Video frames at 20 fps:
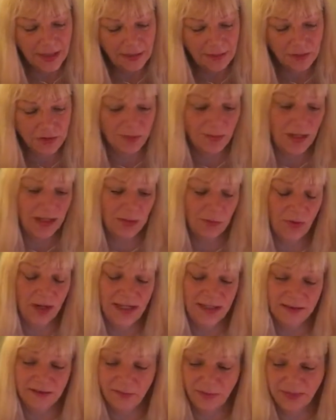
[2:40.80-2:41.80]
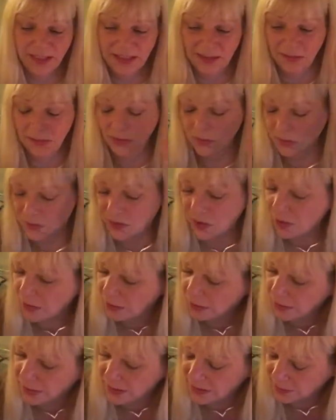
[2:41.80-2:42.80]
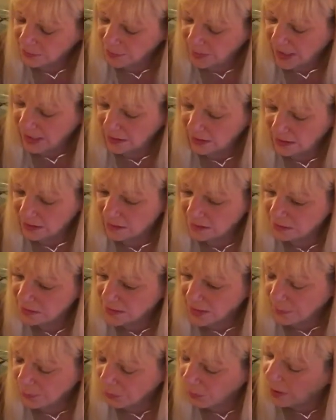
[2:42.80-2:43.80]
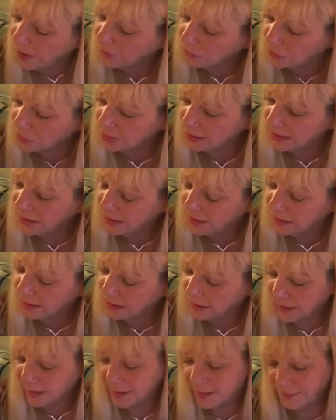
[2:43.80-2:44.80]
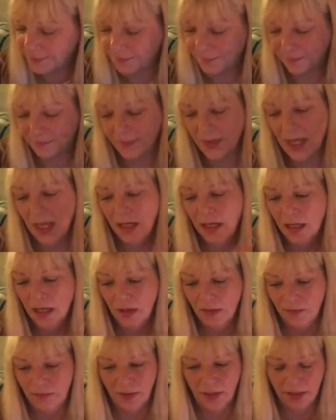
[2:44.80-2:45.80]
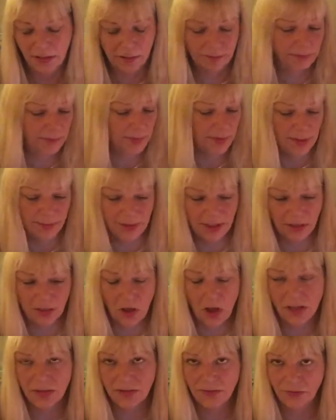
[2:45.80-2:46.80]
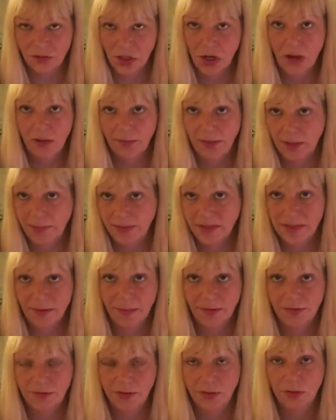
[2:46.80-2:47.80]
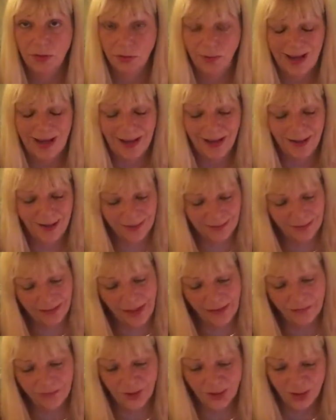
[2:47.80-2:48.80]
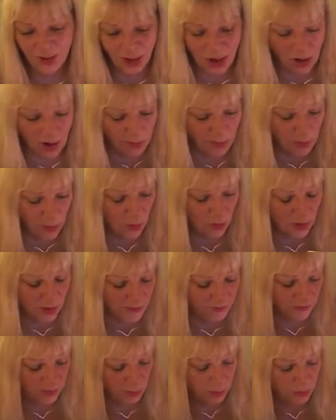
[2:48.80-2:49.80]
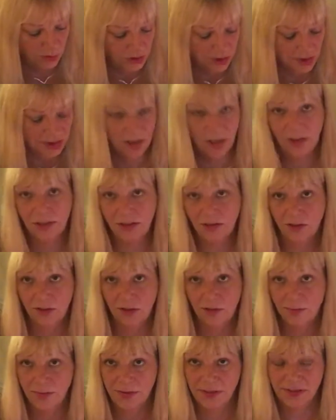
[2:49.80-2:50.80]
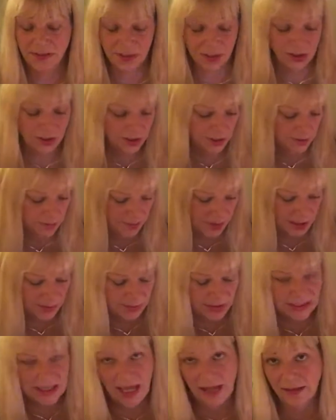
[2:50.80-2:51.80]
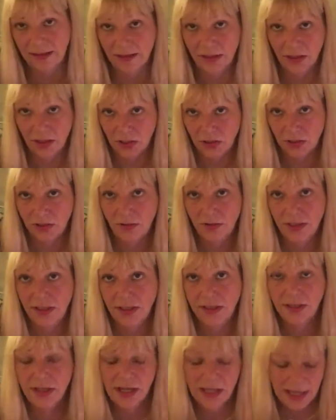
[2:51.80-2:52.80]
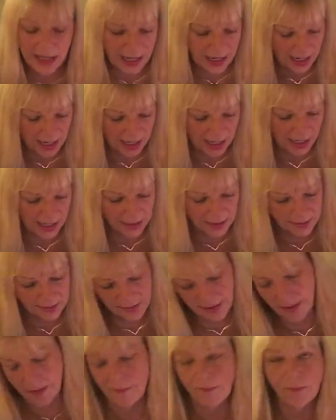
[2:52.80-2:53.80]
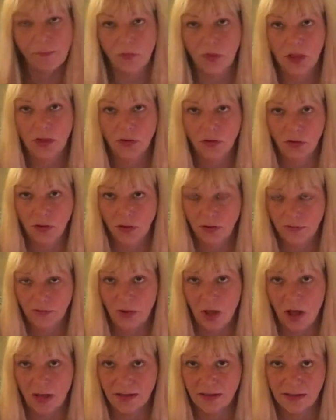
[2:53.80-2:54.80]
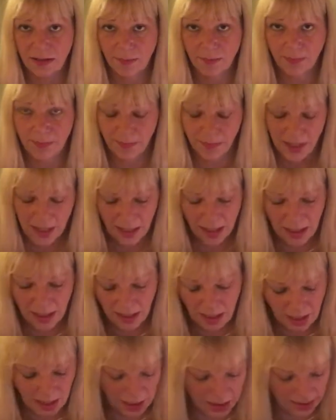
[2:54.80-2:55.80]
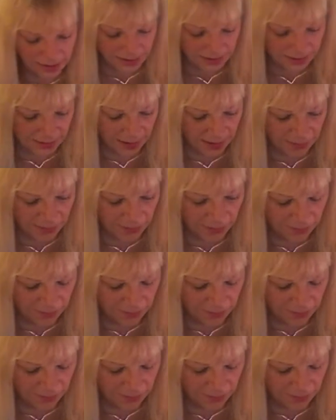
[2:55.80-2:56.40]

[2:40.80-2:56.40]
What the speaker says: There's many ways we can lose our independence temporarily. It may be a loss of job. Maybe some of you left a job, or if you were just on a term position, maybe that concluded, and you could have lost some type